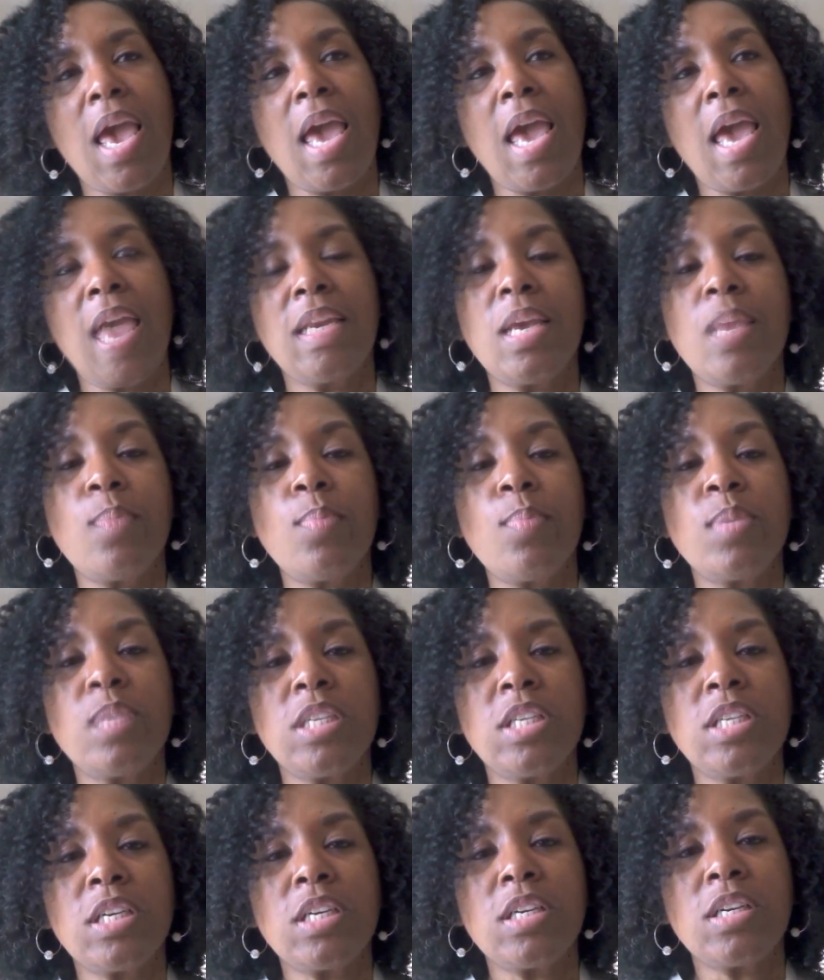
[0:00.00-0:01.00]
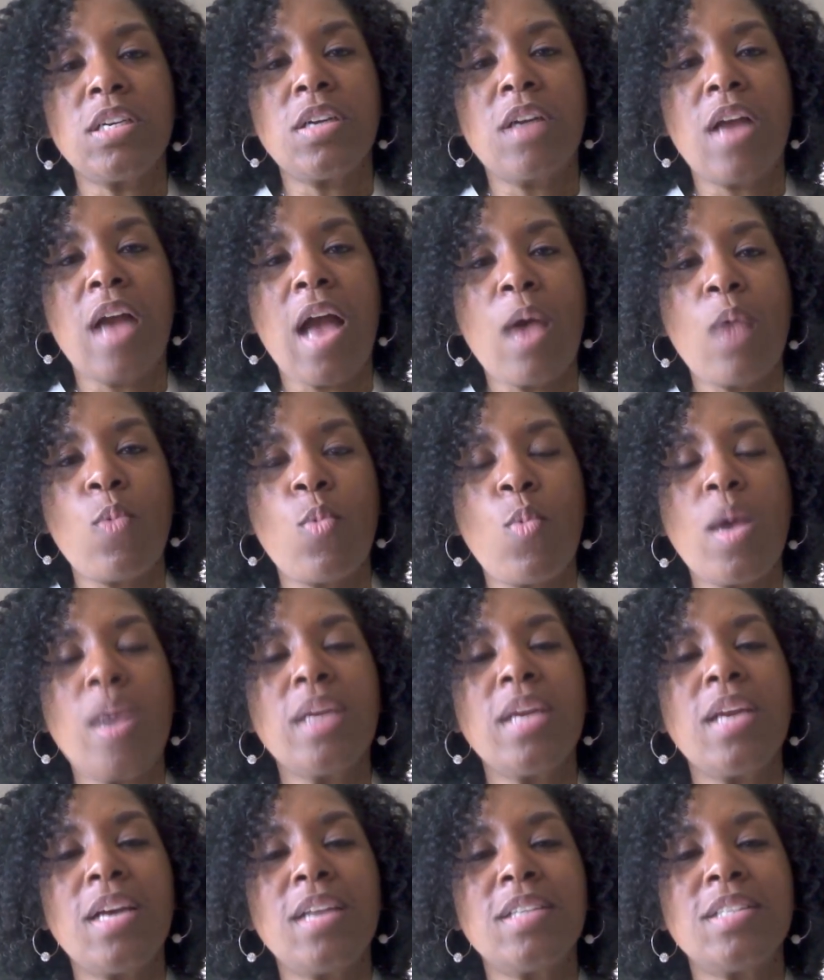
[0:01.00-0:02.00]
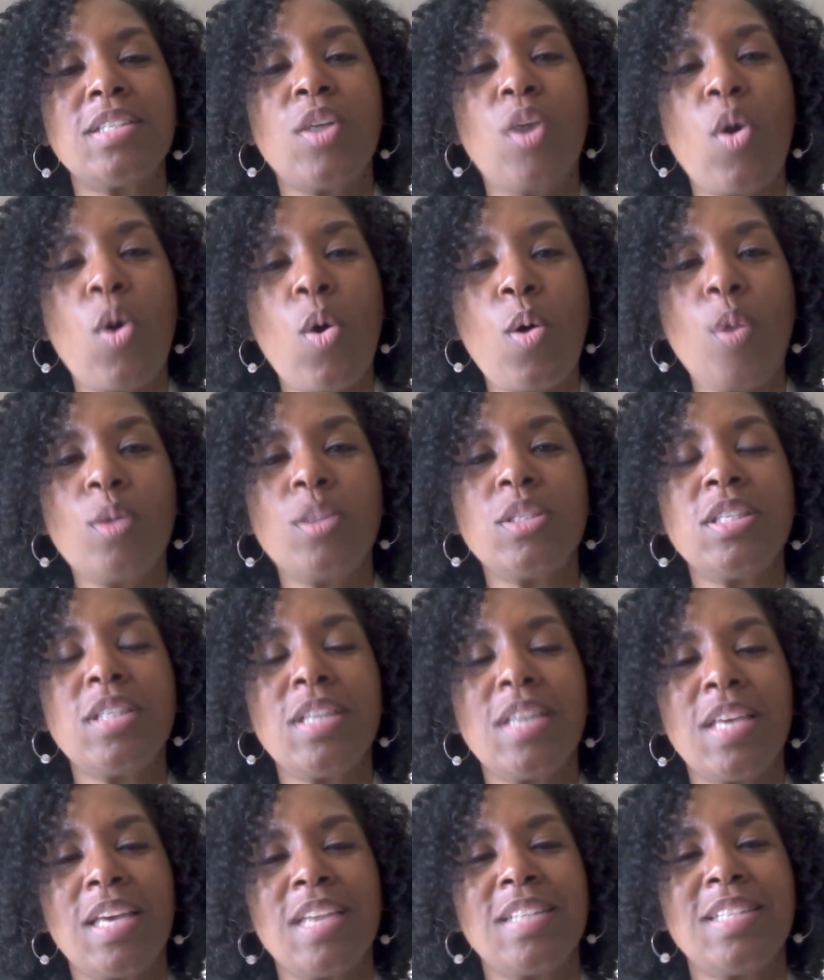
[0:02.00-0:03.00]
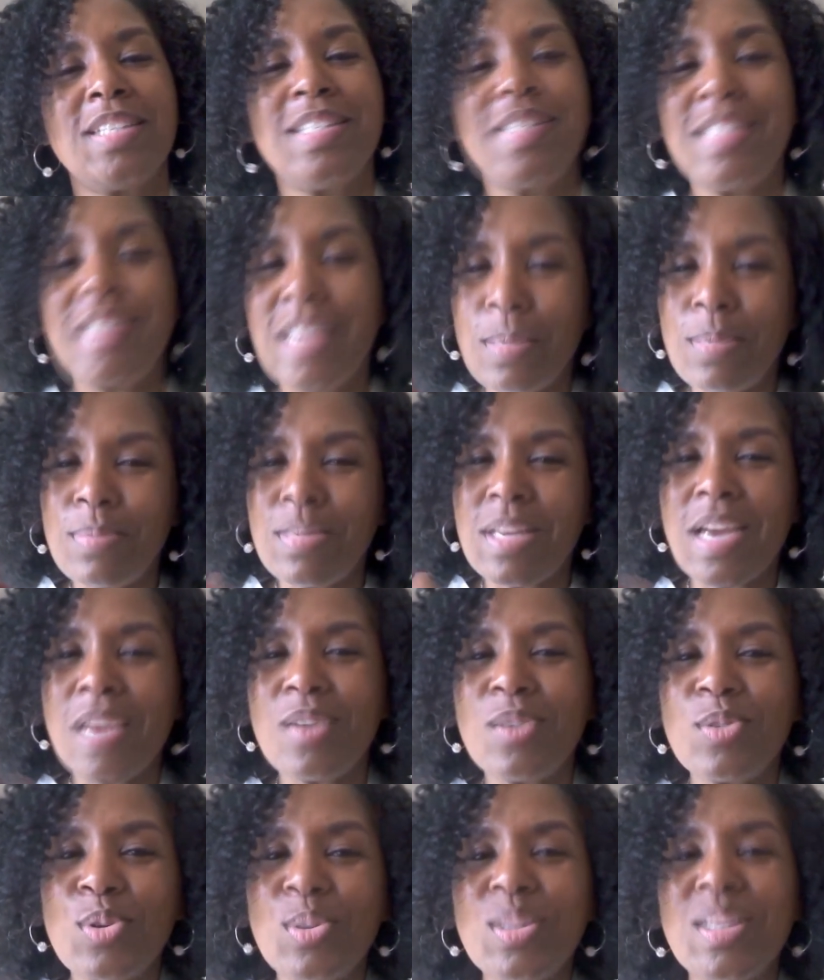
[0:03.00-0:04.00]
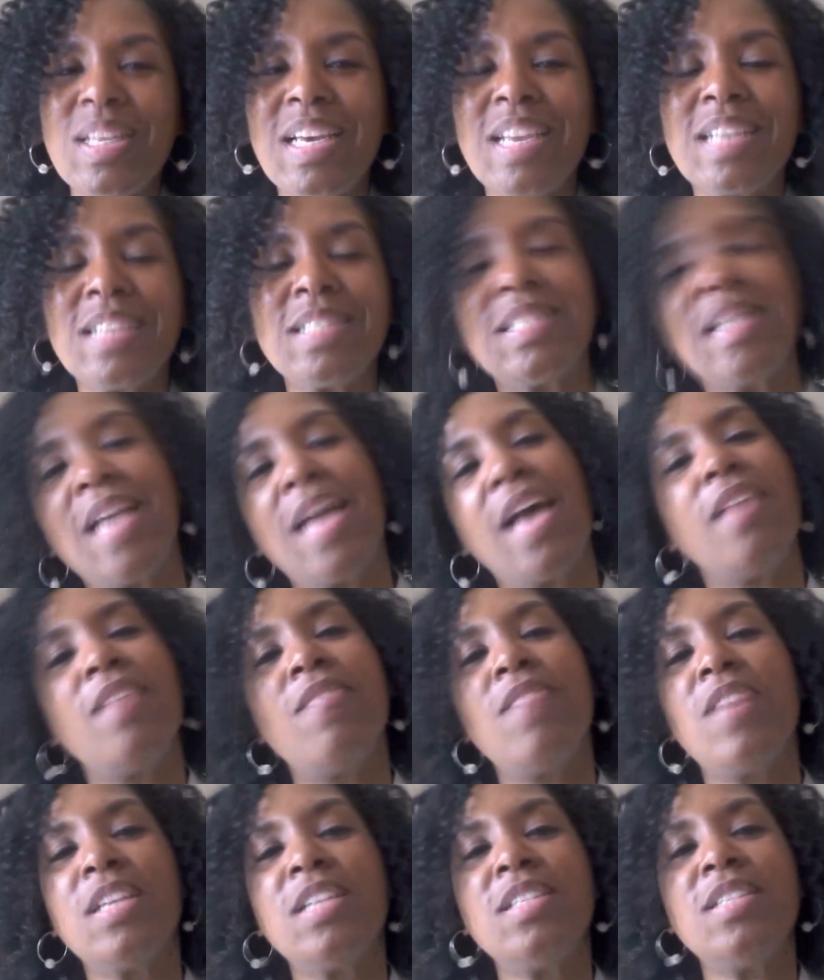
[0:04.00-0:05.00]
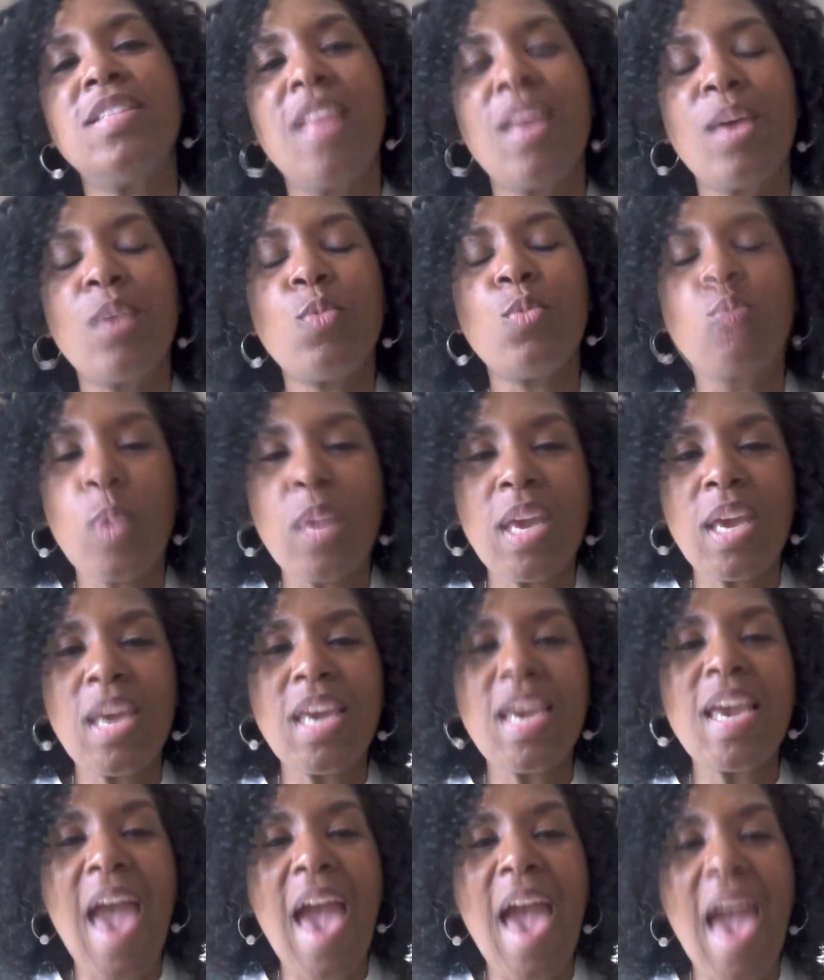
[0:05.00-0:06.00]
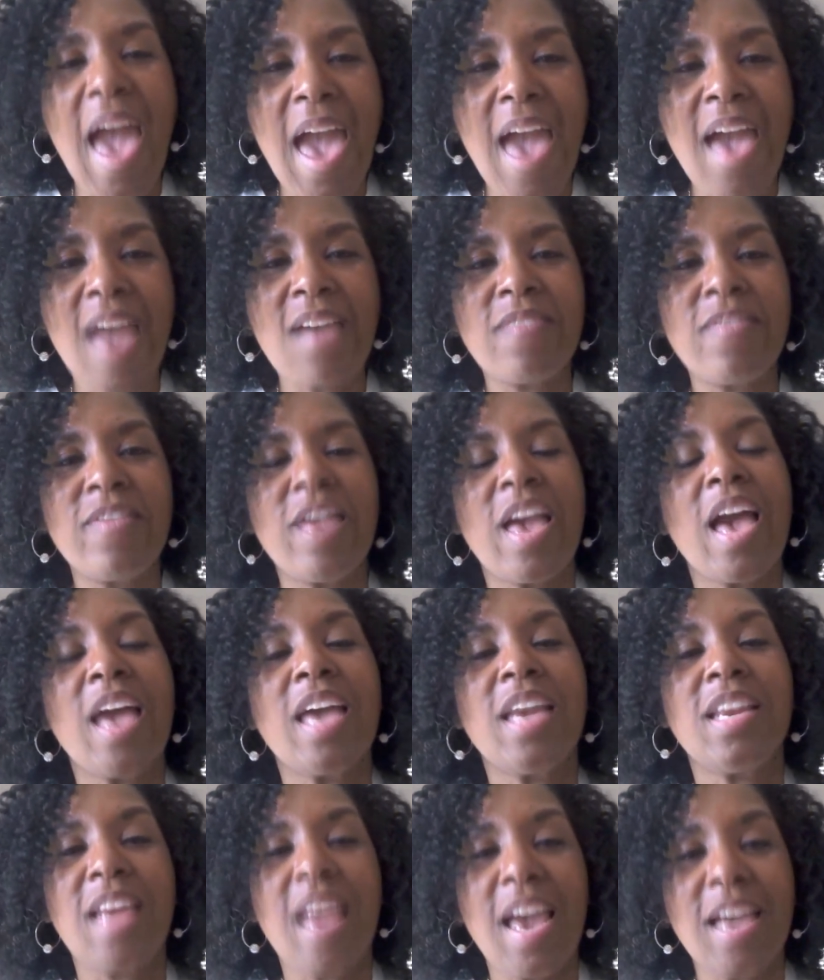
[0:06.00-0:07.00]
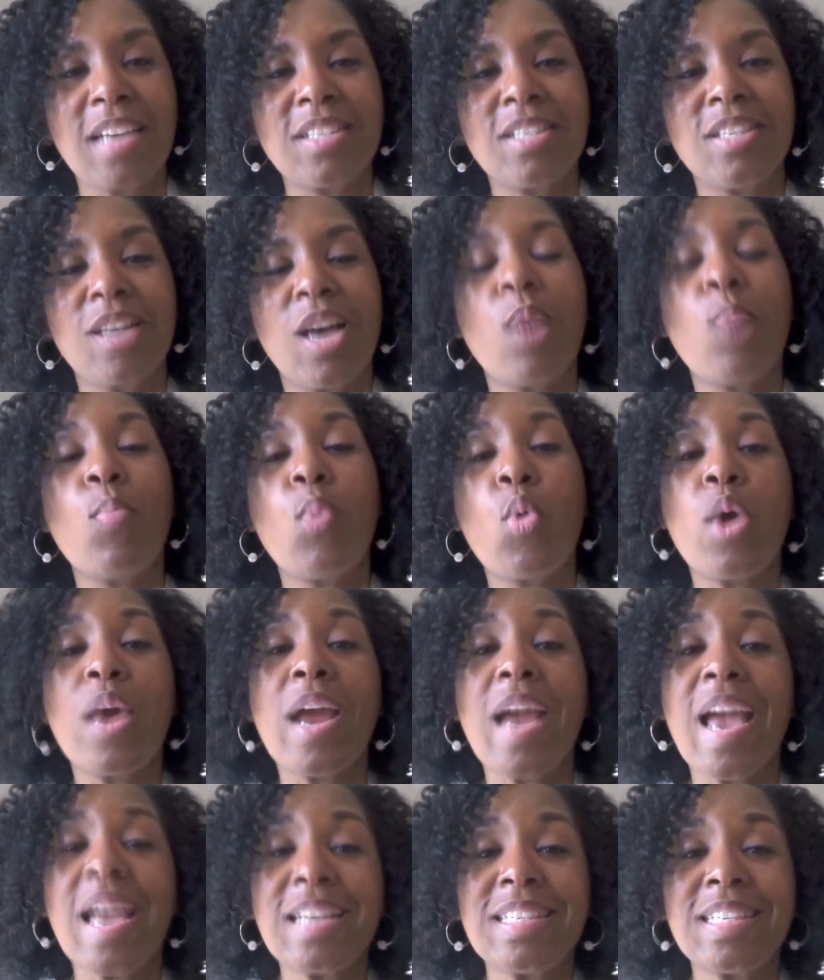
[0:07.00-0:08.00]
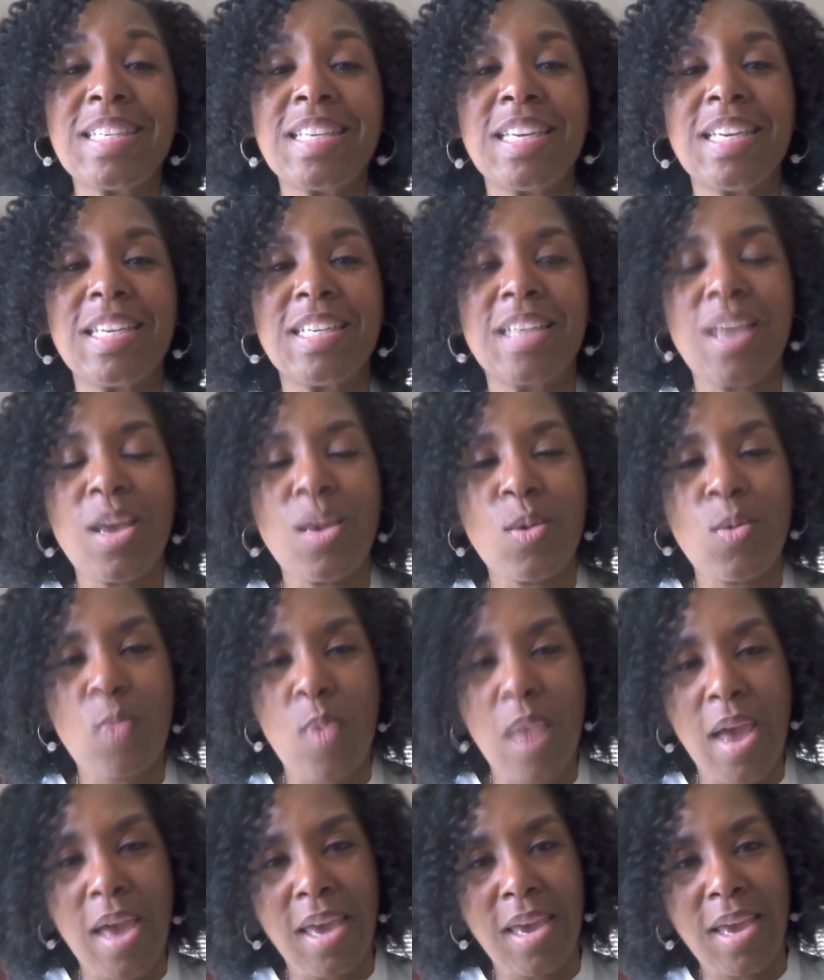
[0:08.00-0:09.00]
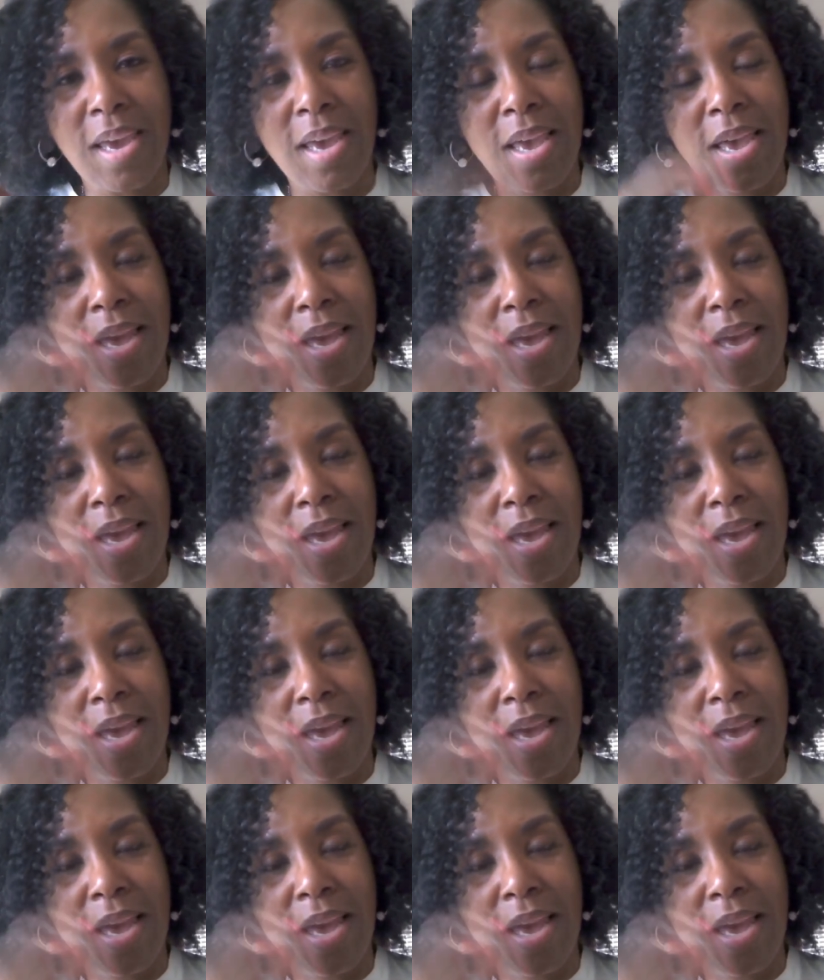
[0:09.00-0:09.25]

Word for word: And in particular, I want us all to get deep down on the inside of us that we have a more excellent way.